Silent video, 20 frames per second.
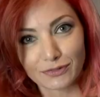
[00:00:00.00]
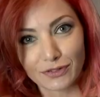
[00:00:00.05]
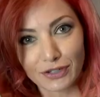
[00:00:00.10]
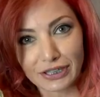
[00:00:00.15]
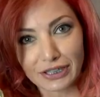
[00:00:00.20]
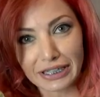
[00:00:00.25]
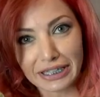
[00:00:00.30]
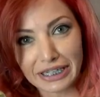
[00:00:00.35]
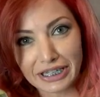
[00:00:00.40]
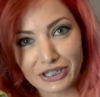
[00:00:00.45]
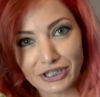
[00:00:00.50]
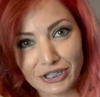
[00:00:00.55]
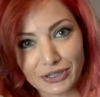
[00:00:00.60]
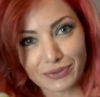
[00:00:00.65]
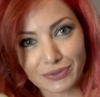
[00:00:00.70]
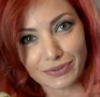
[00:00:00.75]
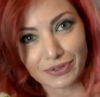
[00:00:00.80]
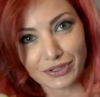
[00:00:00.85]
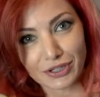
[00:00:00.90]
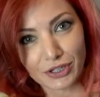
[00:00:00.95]
For cleaning
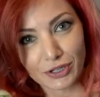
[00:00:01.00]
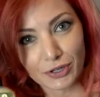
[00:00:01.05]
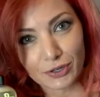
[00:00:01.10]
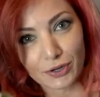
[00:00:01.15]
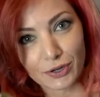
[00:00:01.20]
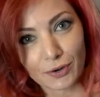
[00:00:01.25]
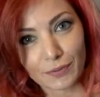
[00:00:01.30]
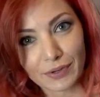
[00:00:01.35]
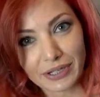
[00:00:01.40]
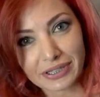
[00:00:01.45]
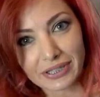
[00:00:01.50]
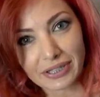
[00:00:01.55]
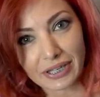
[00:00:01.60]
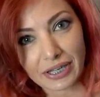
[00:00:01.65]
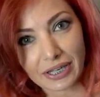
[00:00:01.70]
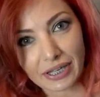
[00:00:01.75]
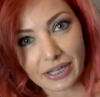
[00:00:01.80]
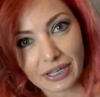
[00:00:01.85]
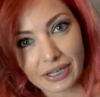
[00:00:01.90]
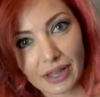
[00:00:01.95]
shoes, you're going to
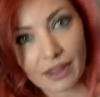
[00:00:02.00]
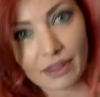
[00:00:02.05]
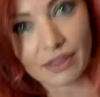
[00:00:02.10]
need